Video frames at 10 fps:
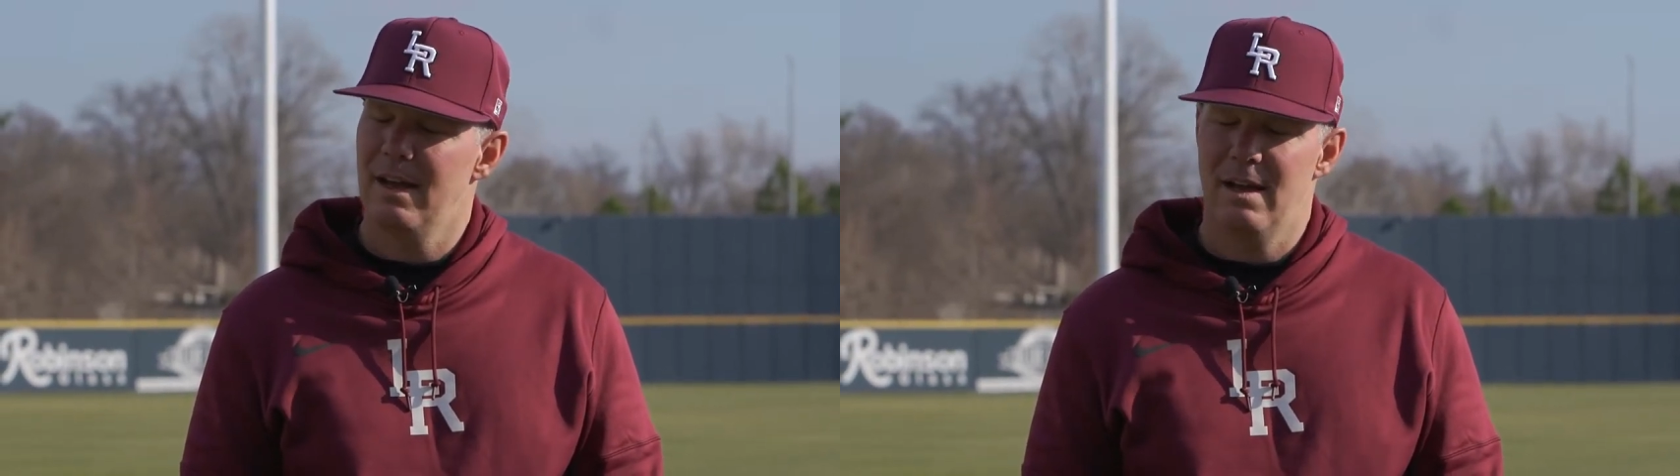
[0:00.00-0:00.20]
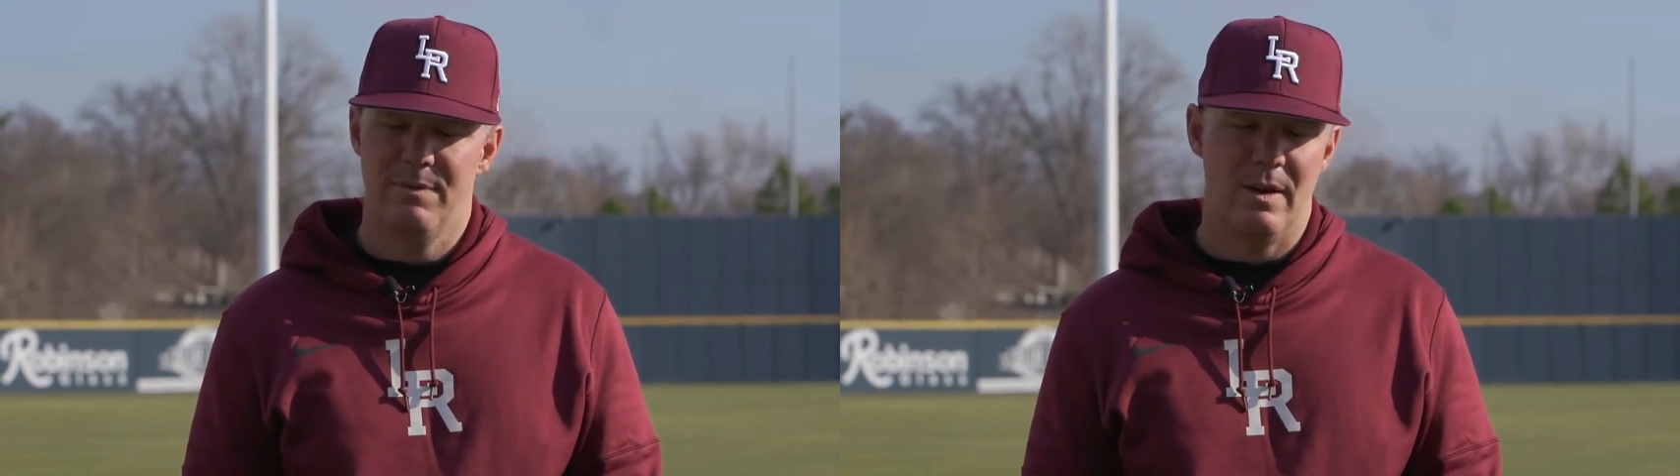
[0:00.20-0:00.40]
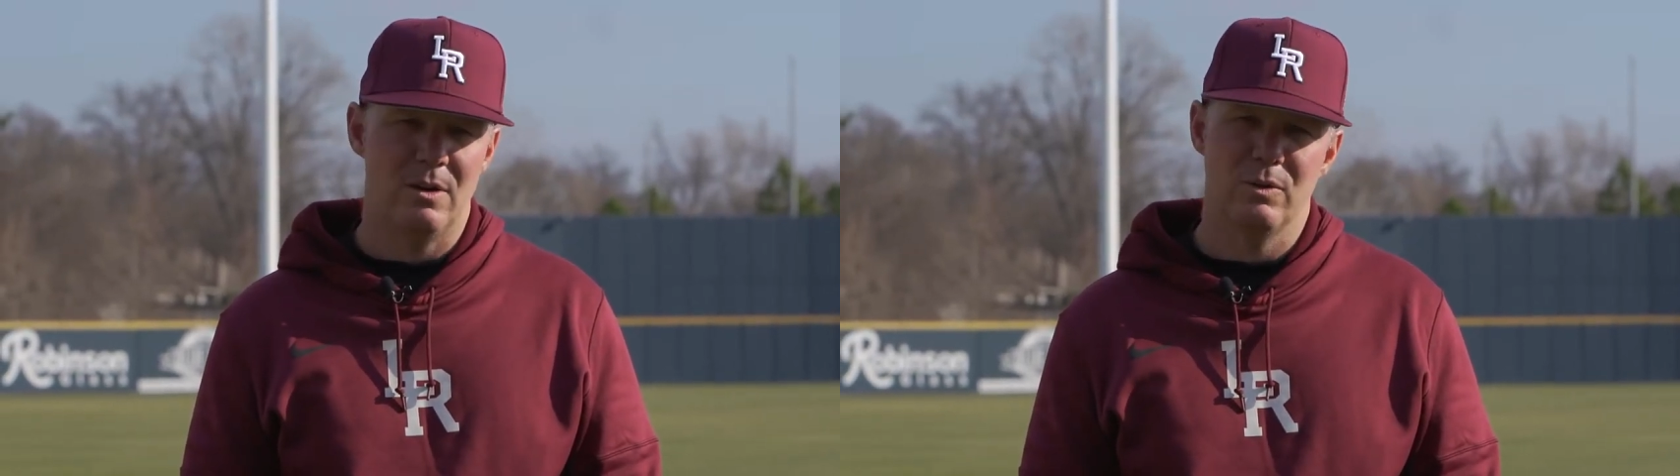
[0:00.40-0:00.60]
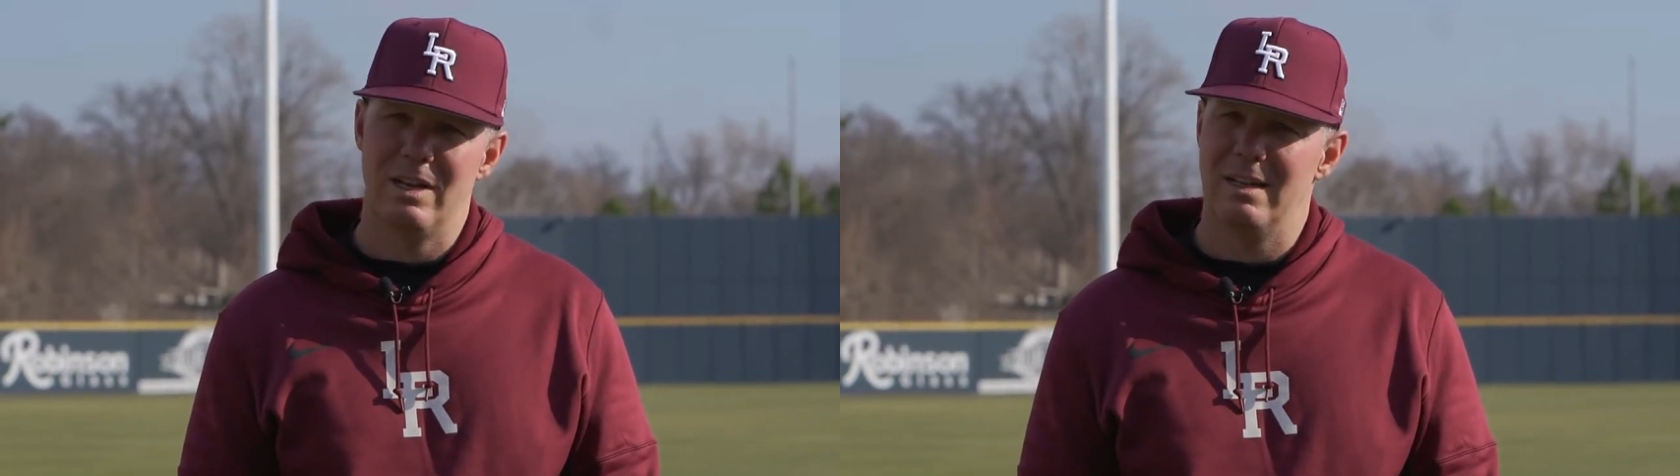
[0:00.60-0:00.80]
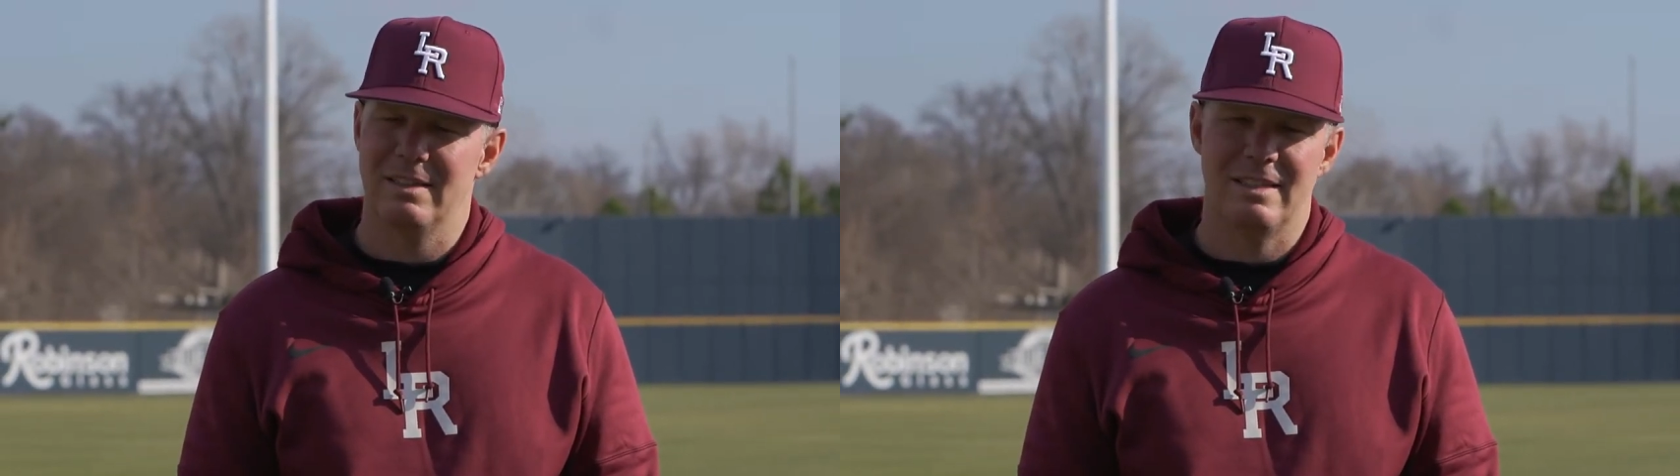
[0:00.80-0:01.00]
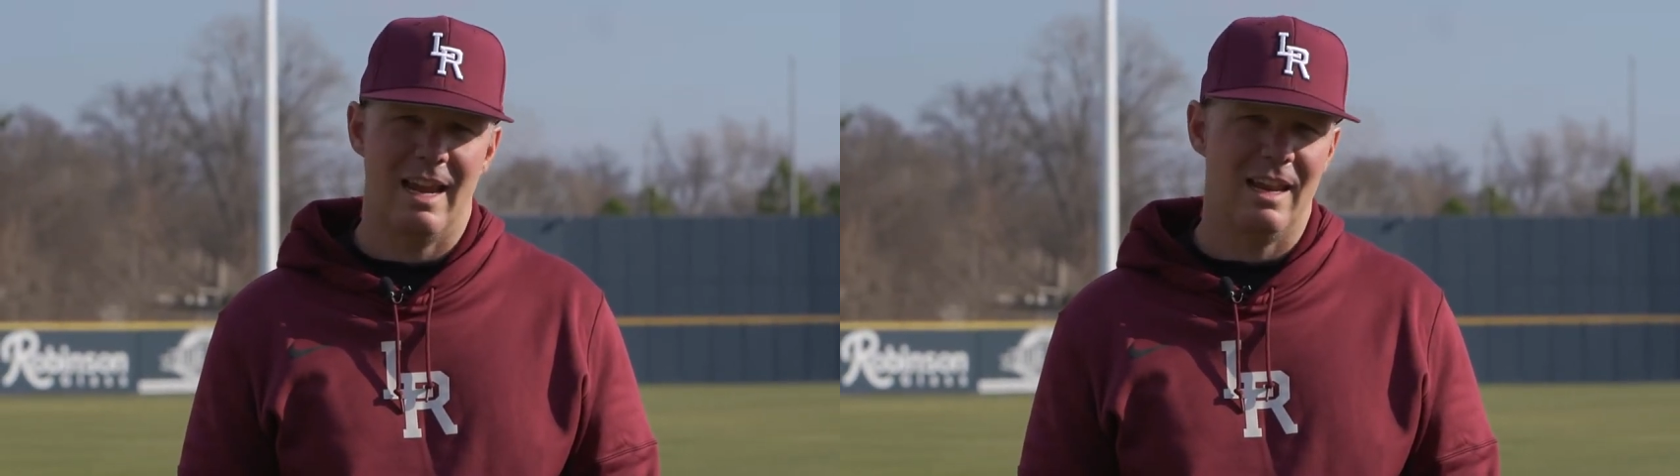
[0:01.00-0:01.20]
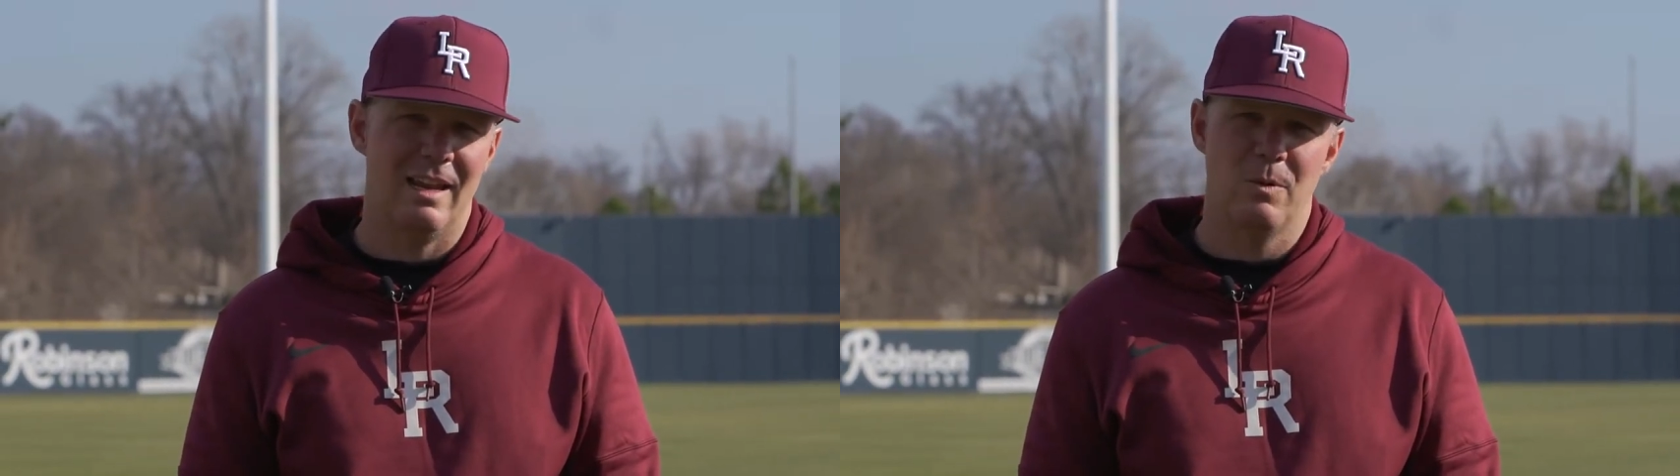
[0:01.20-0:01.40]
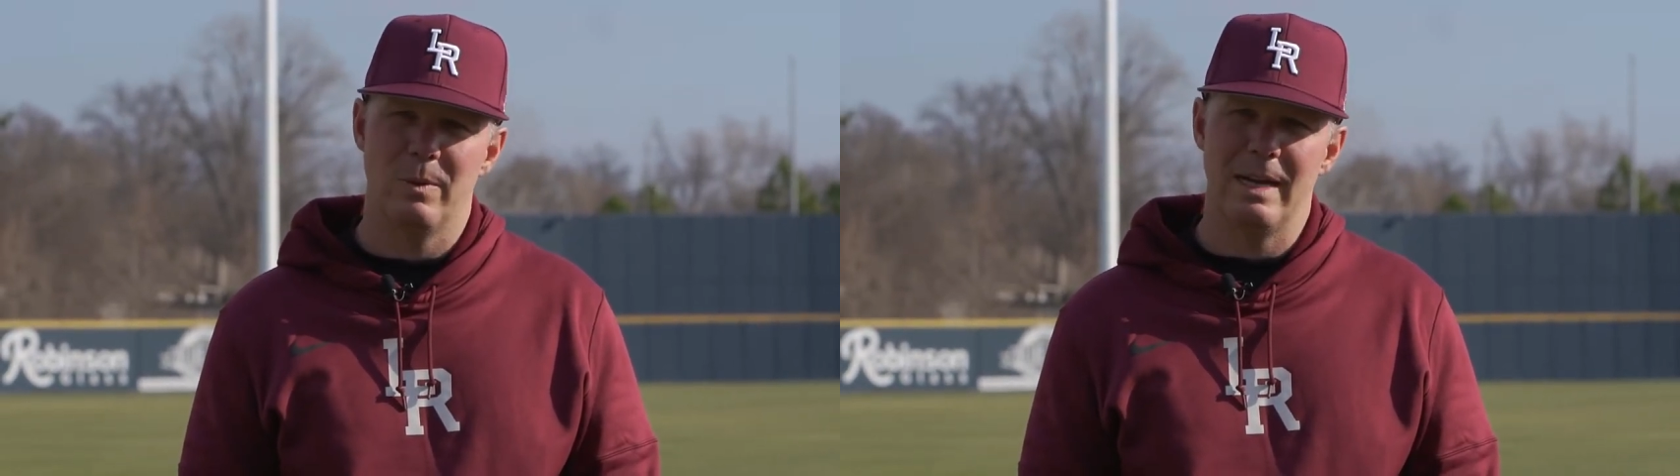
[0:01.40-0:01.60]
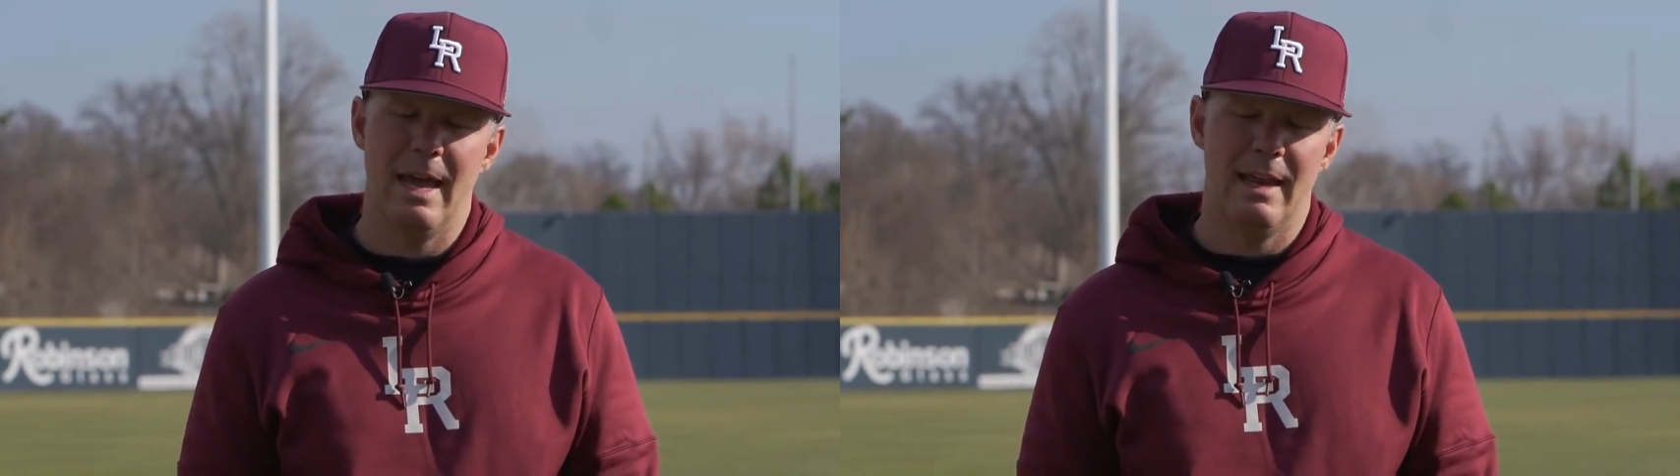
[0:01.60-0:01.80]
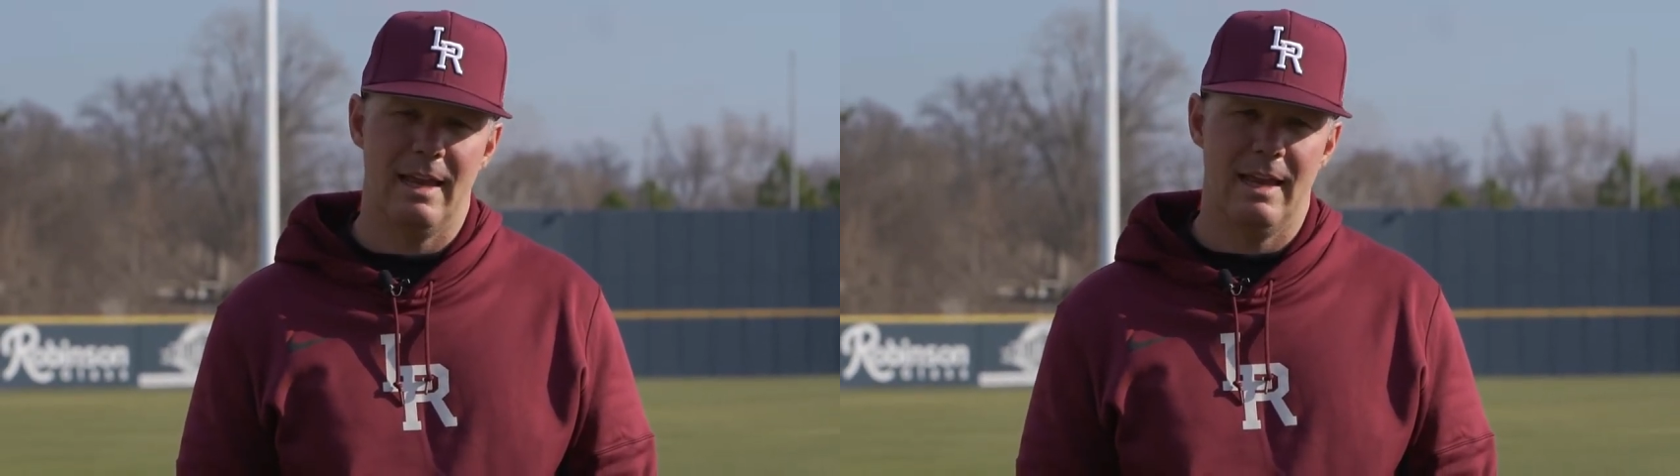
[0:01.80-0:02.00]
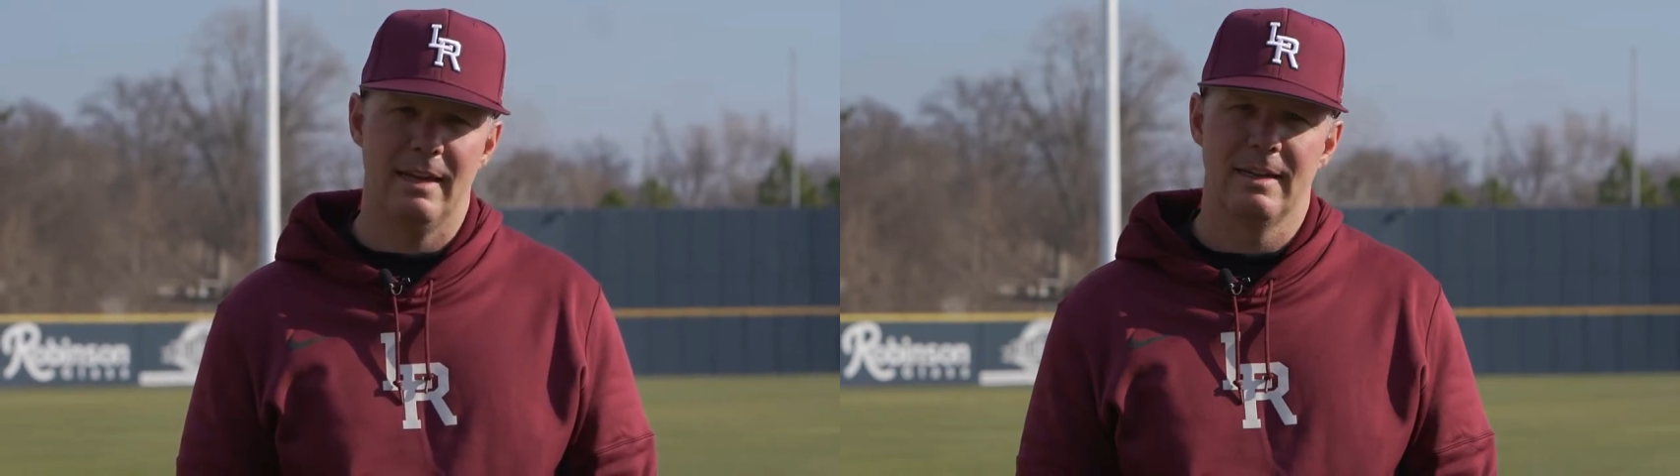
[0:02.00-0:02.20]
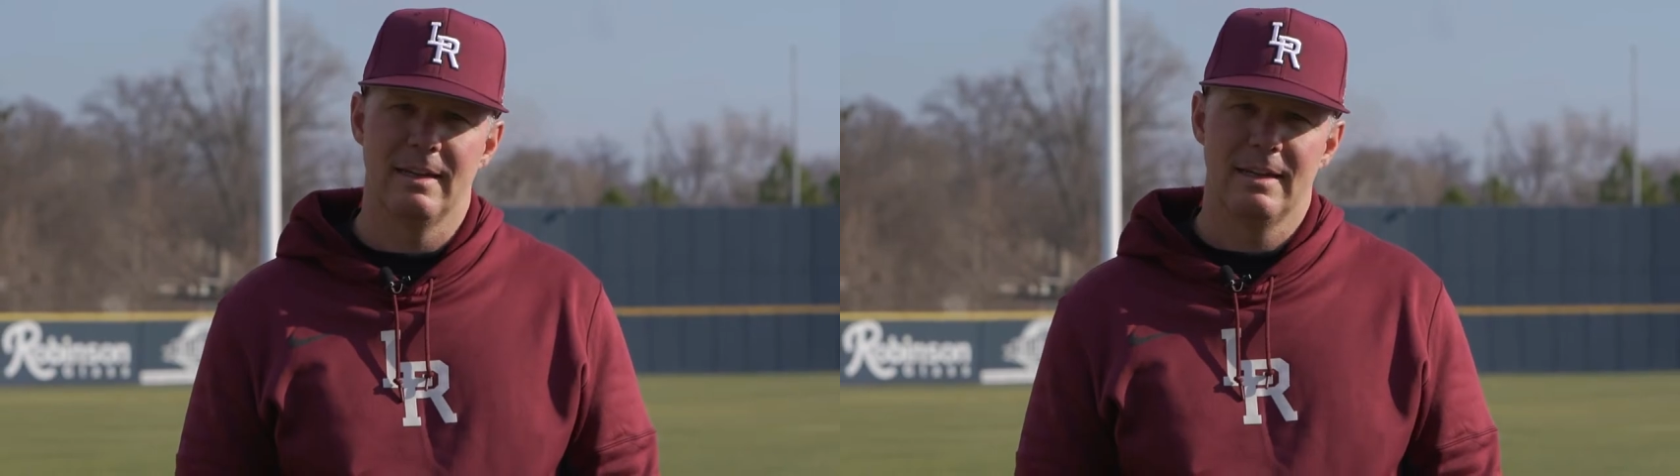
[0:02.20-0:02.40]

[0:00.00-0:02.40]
Uh, Funk was outstanding. We had a